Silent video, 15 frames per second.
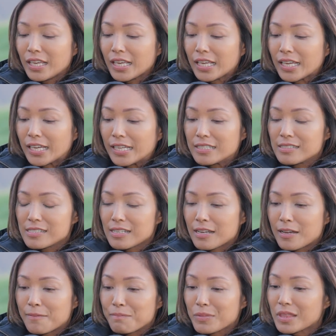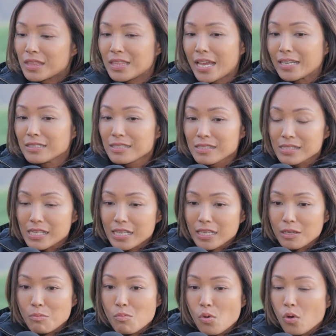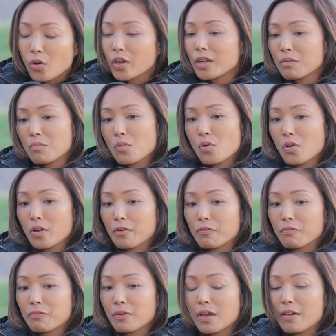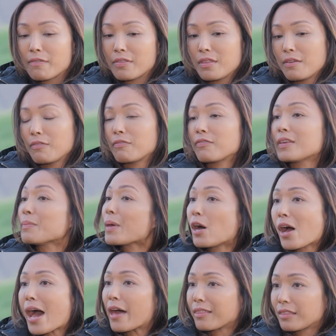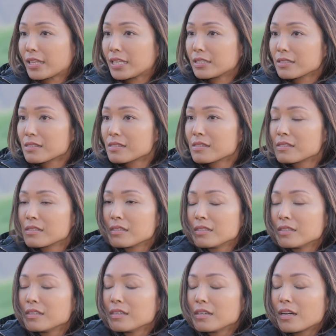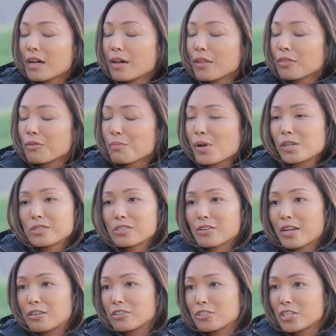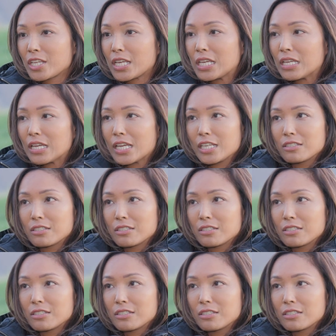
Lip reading: And then seeing more and more of the female athletes through Monster Energy,